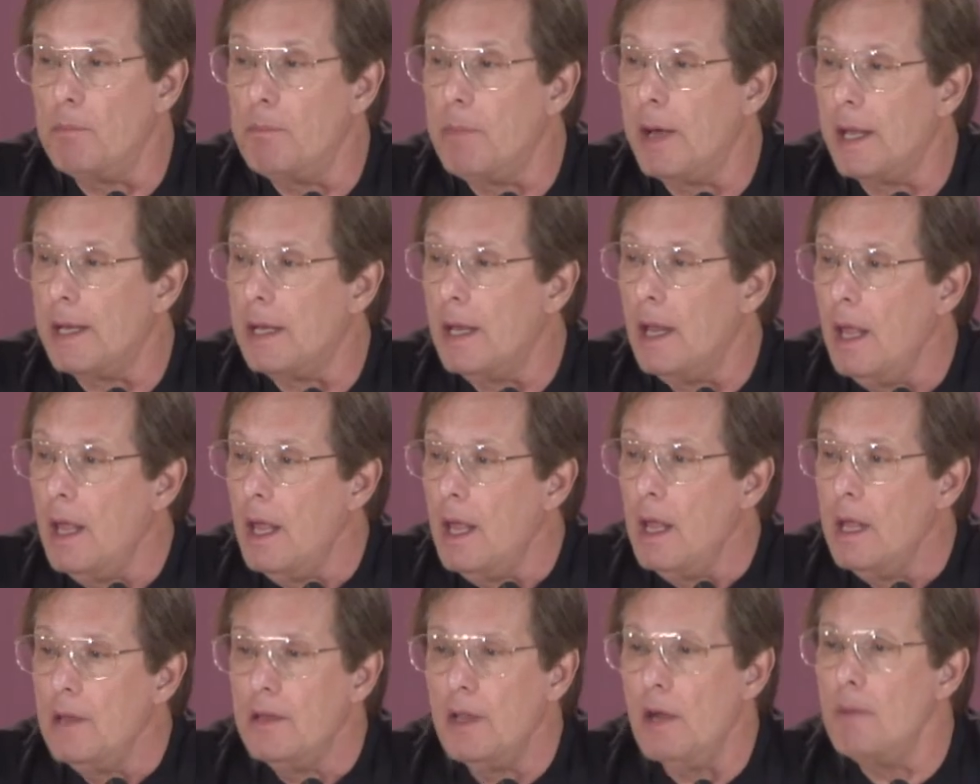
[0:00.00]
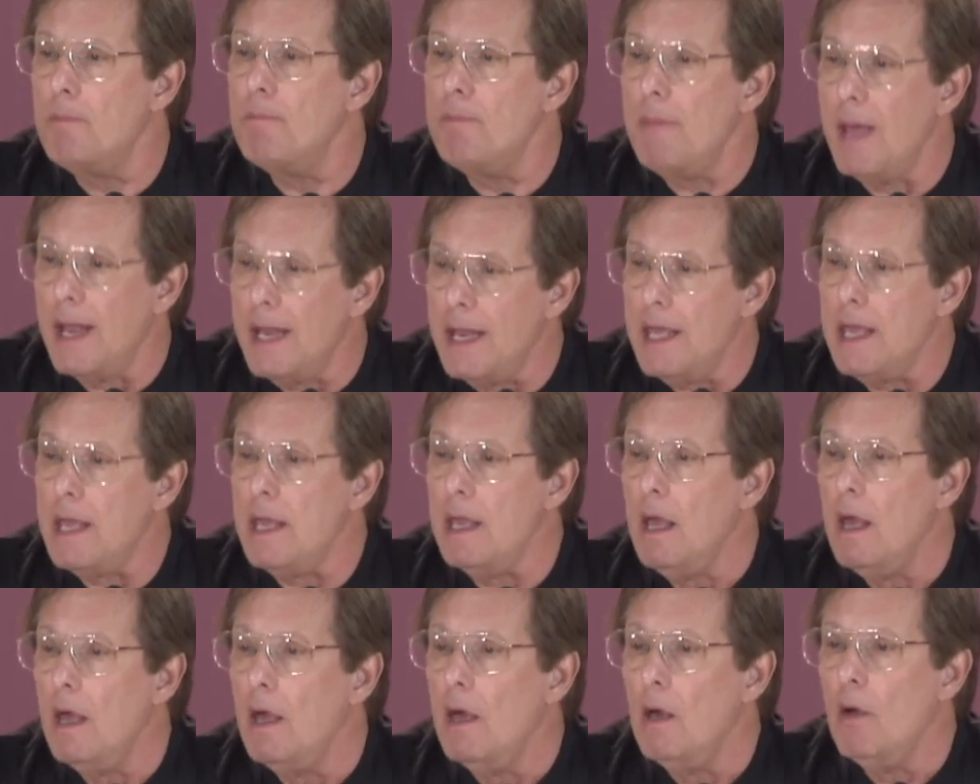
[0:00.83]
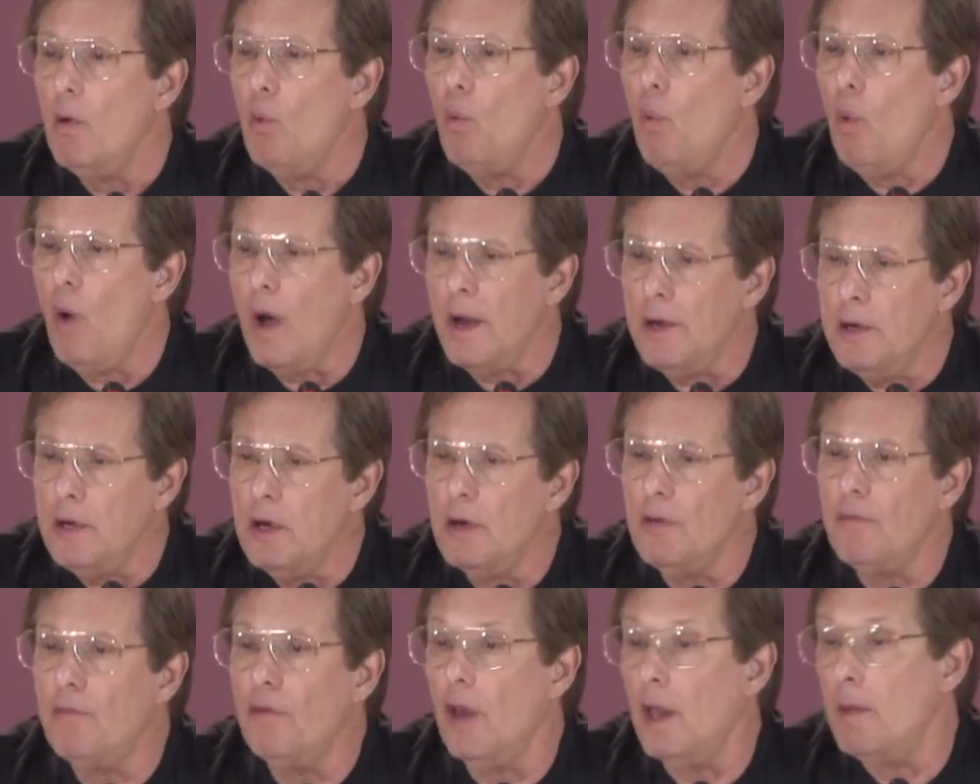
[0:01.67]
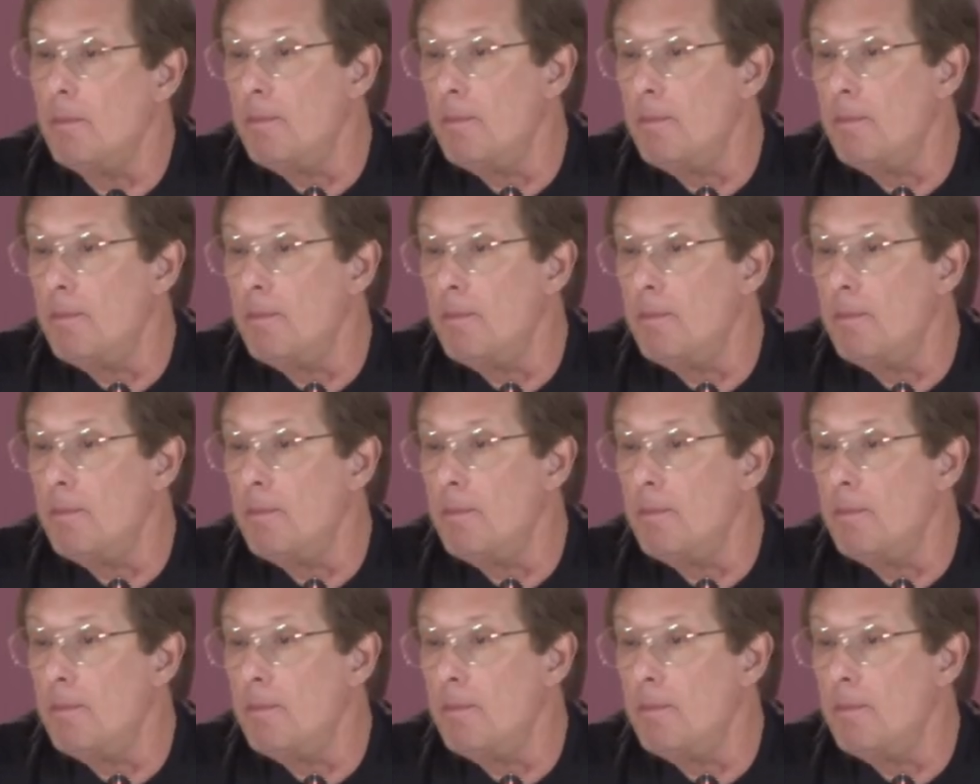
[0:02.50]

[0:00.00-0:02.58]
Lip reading: But there are many wonderful